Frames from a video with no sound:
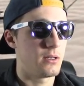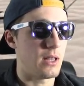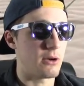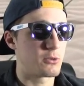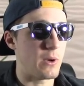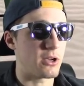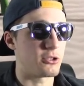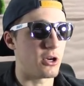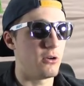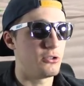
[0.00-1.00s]
That was weaker,
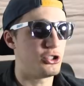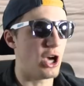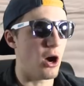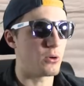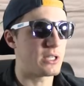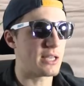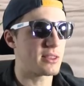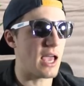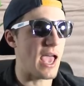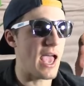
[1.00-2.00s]
Joe. Joe, get
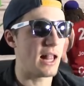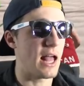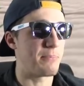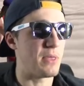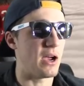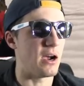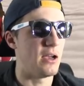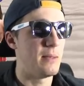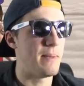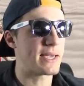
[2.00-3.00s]
the hell up there.
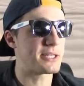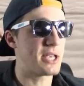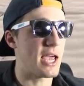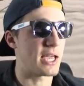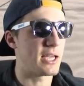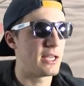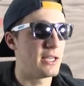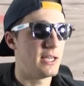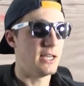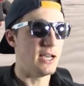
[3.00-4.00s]
Make a dig.
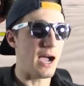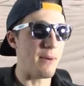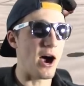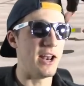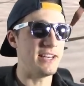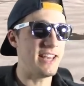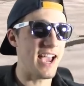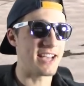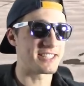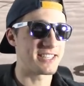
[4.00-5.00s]
I'm on it.
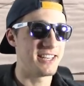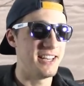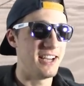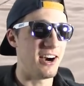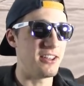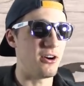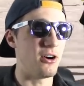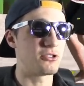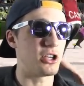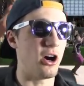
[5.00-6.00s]
Yes. Oh,
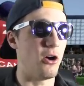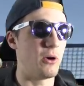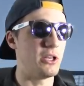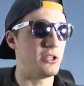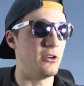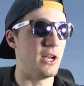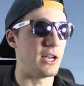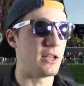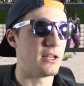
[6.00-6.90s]
oh, Joe, what are you doing?